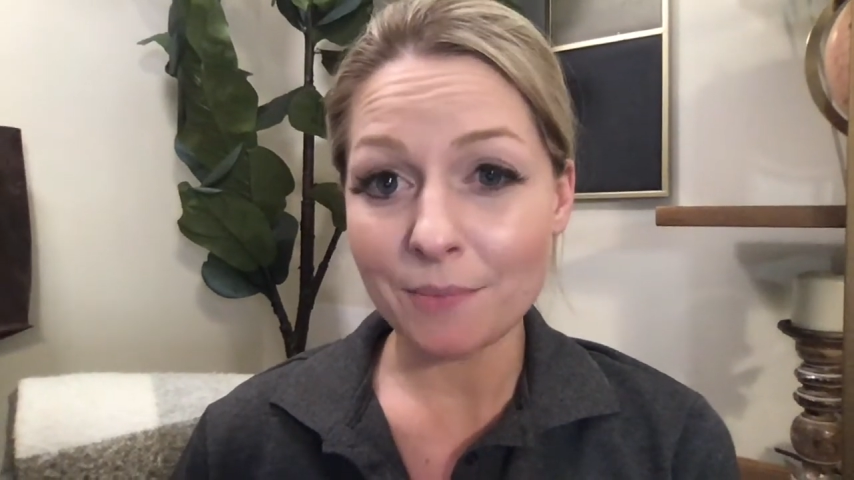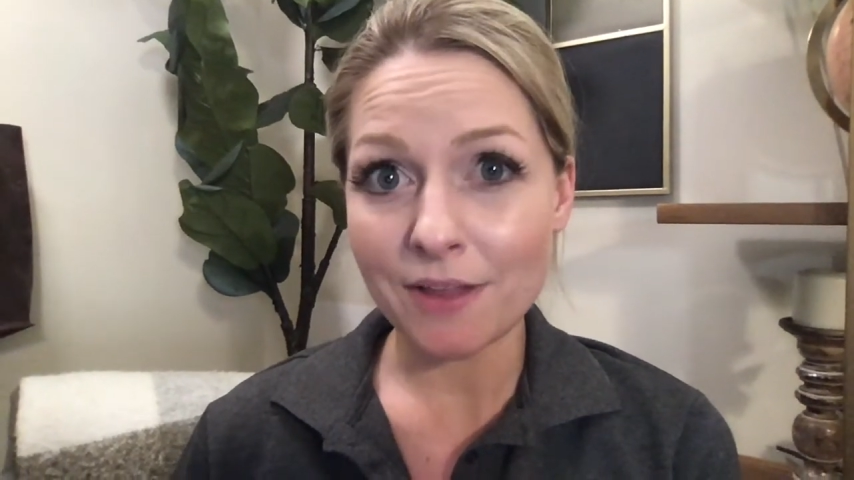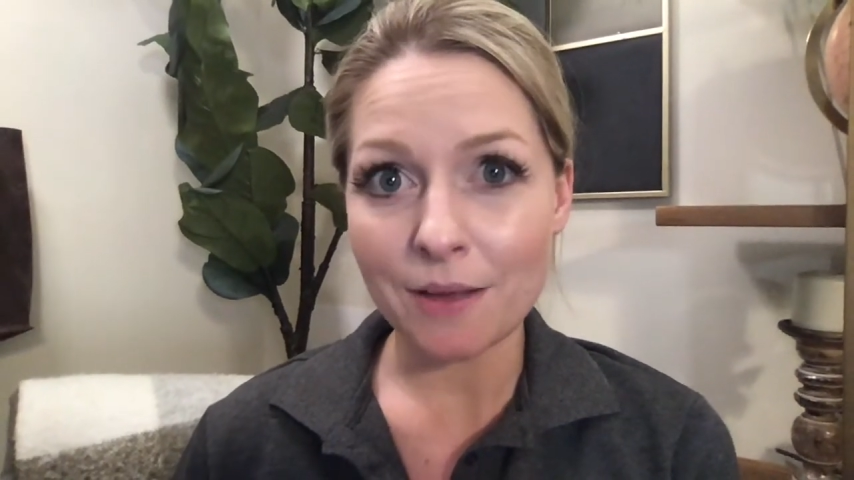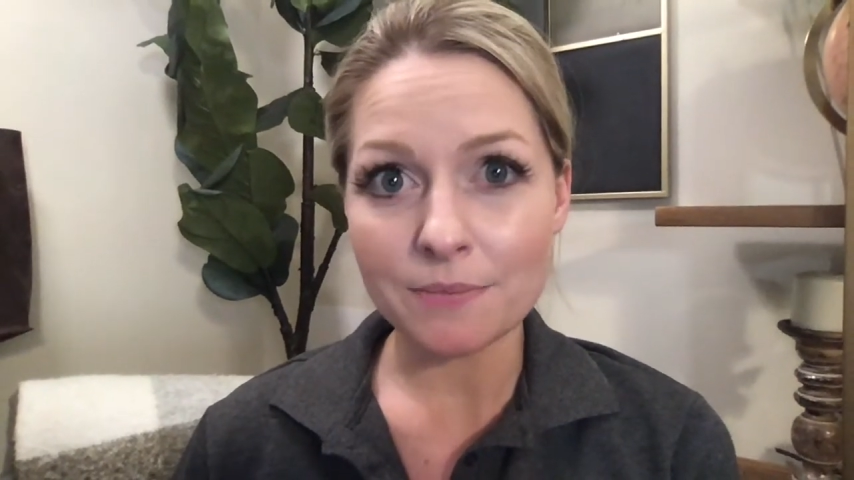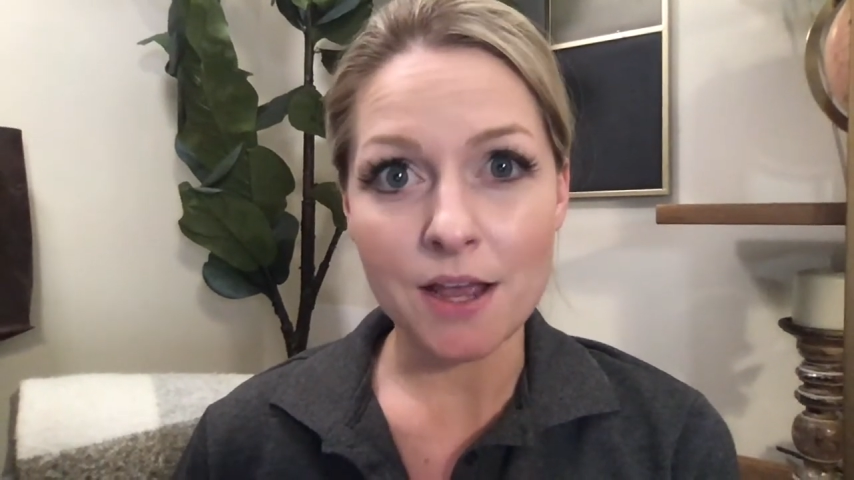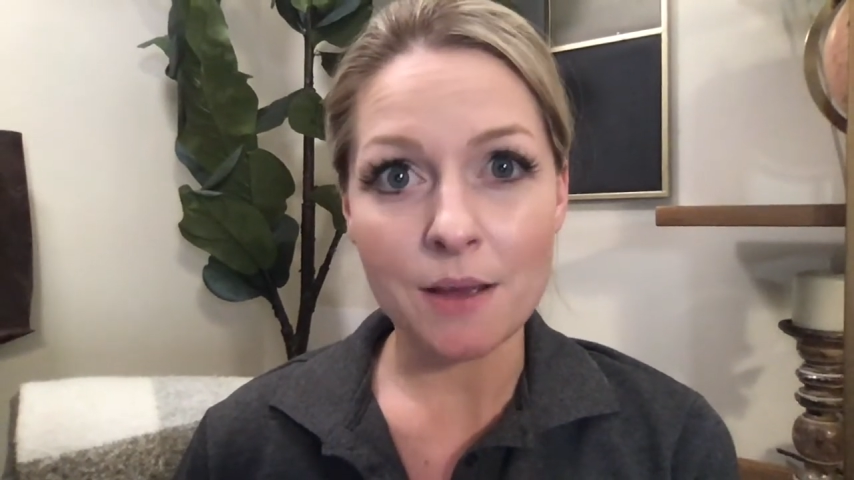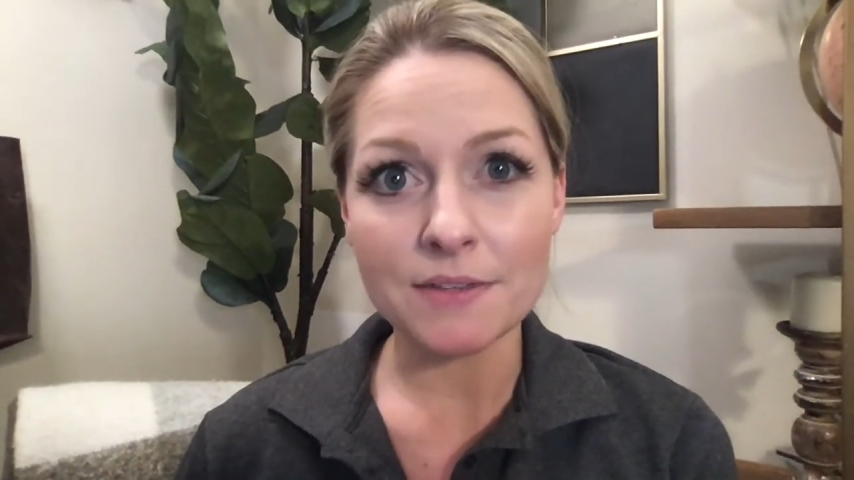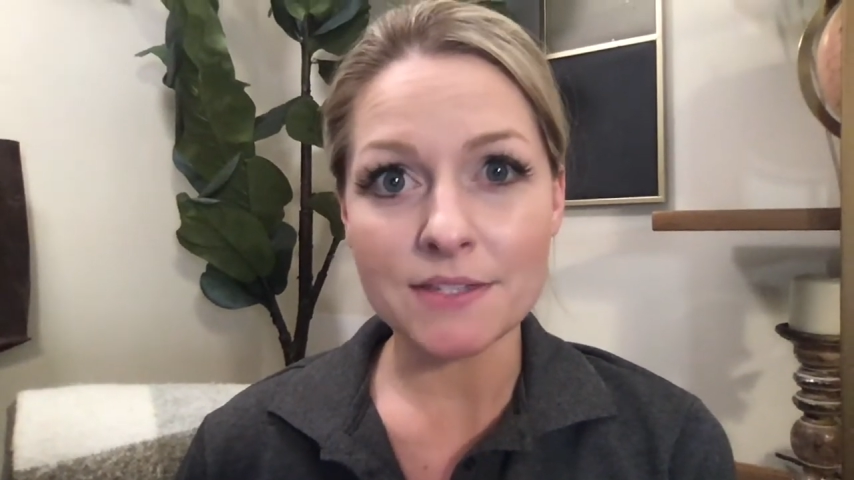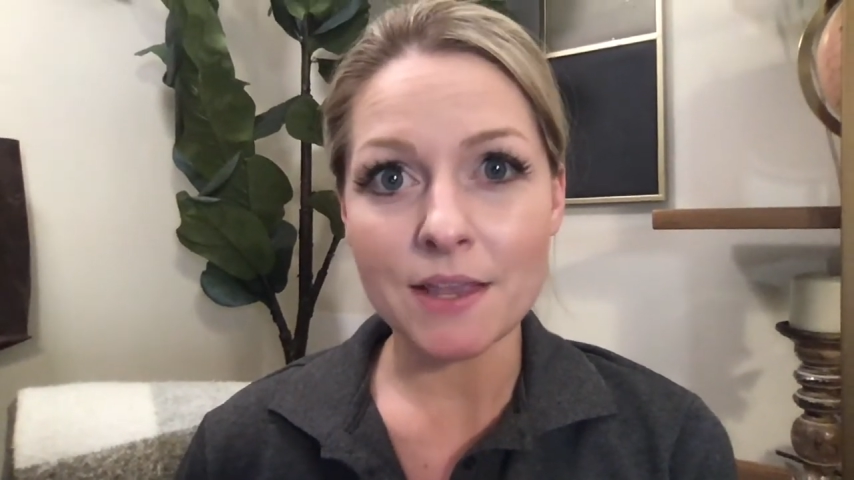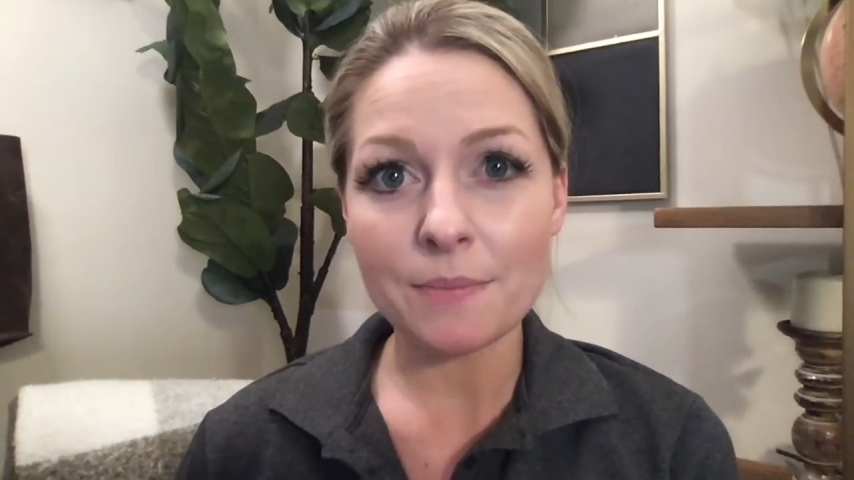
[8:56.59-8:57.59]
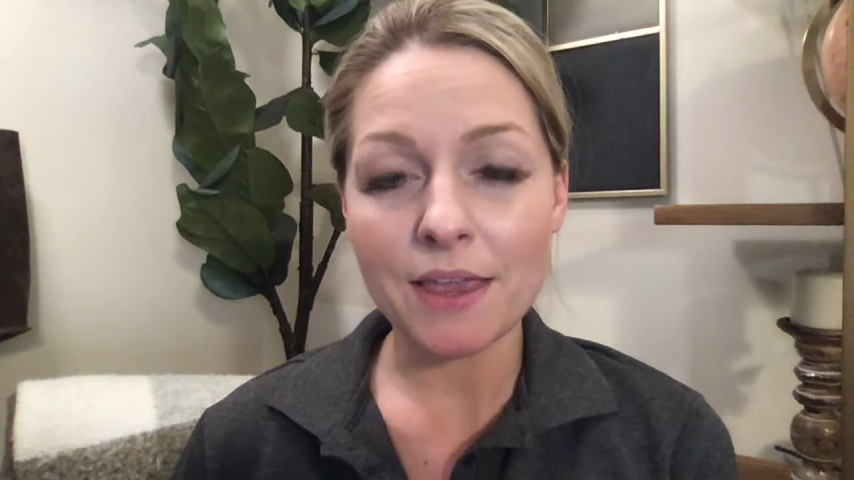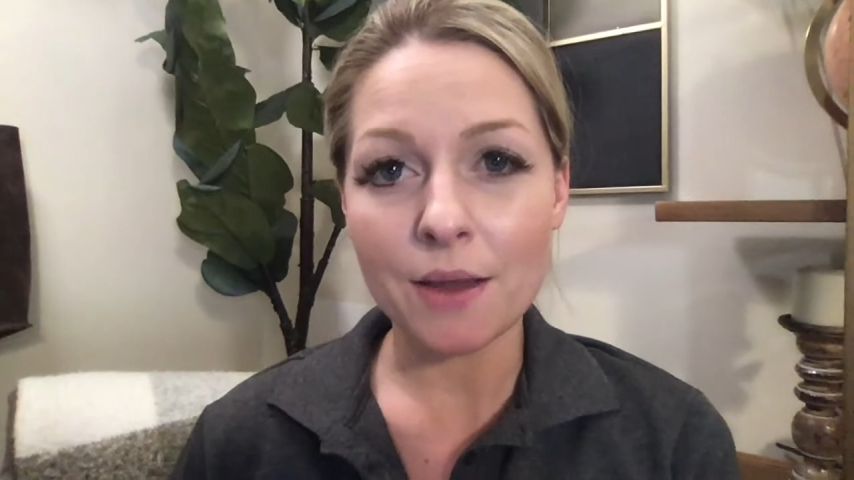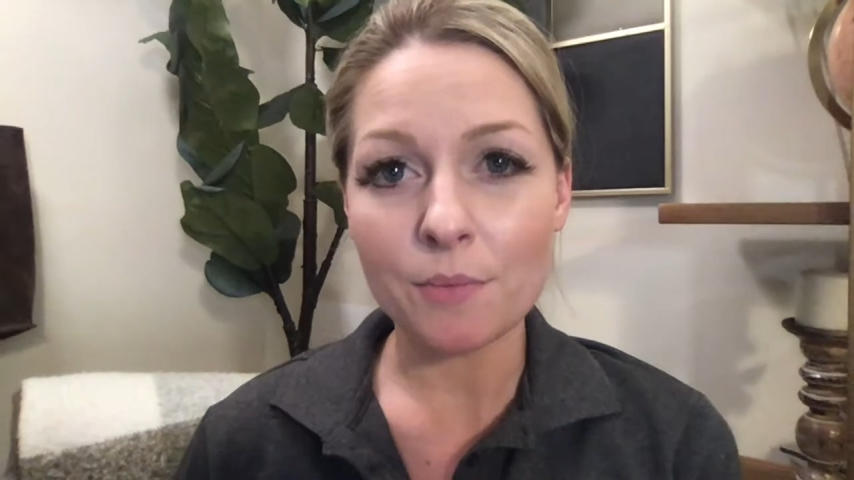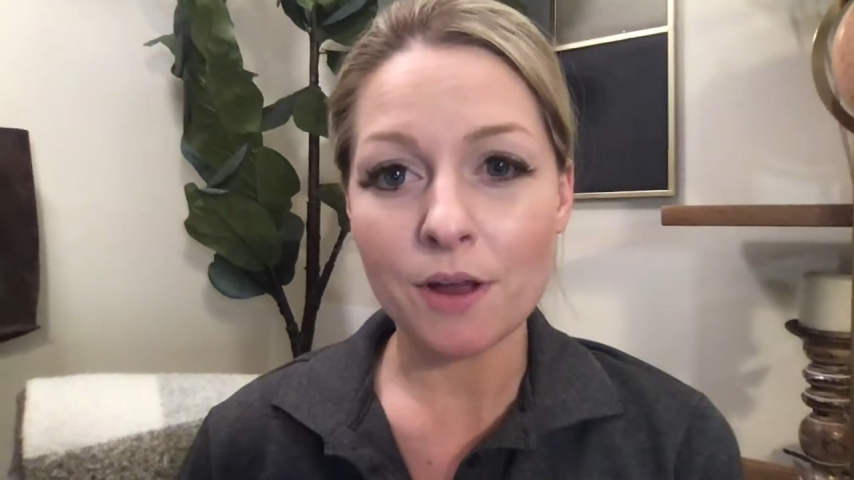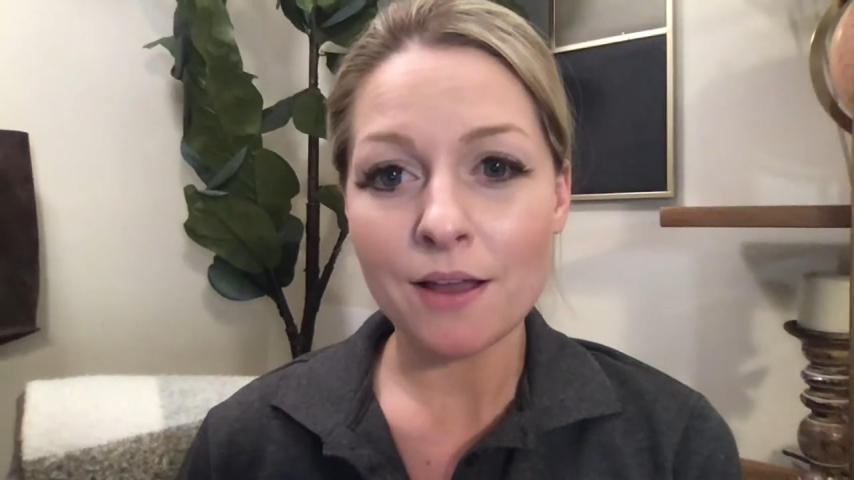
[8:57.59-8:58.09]
laptop, the same
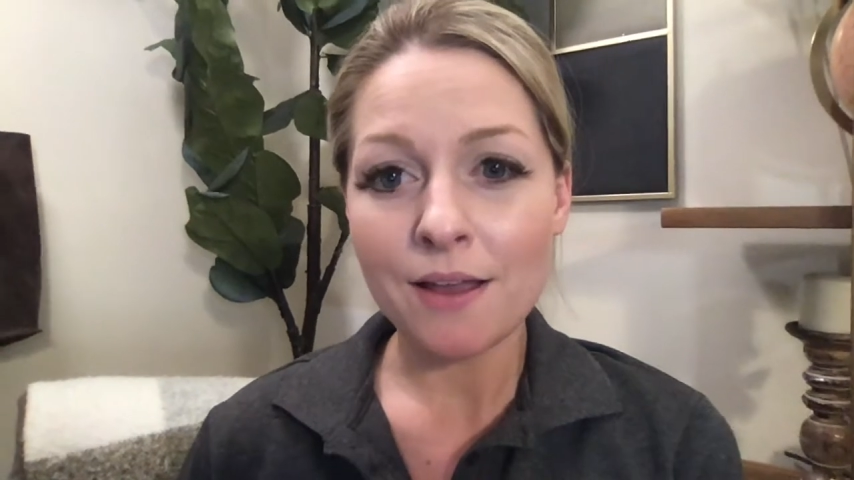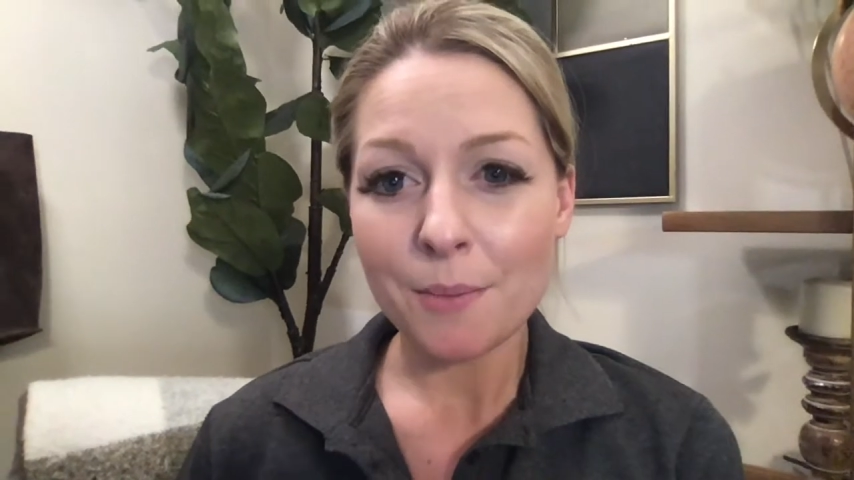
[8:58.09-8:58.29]
camera,